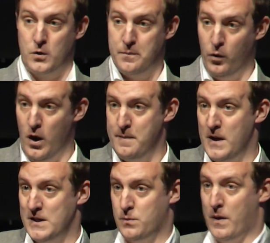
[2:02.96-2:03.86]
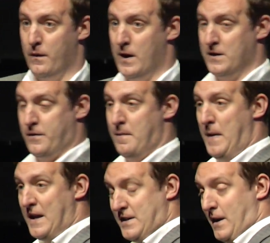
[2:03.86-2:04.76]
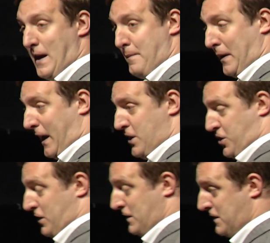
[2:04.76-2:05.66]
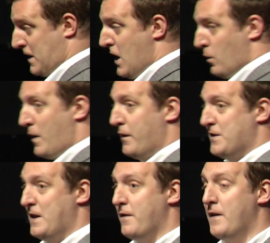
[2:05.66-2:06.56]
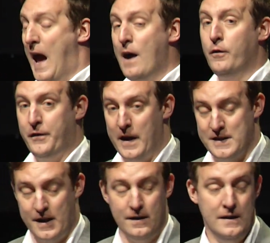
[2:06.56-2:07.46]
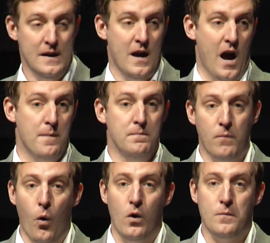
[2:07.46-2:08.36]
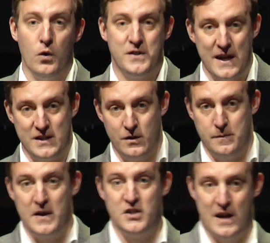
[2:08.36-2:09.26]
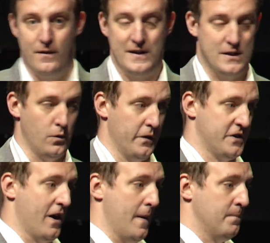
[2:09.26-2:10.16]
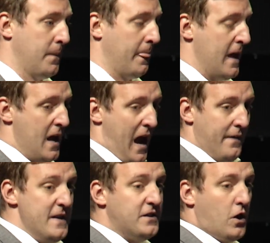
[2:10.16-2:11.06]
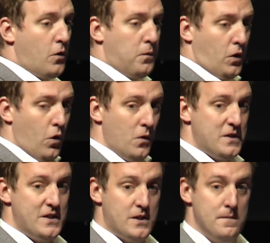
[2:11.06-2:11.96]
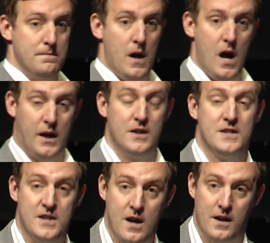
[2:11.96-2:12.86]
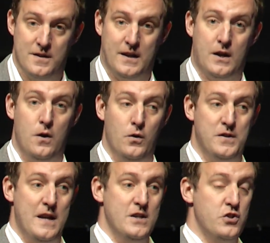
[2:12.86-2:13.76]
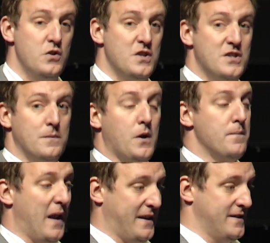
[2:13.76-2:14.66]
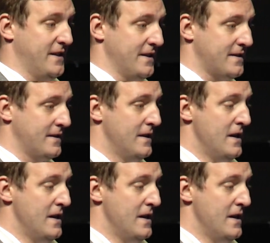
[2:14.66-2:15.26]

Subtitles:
deployments, whether it is from internal applications, whether it's even health data. More and more data is being generated all the time. And this causes some concerns. It introduces some complexities,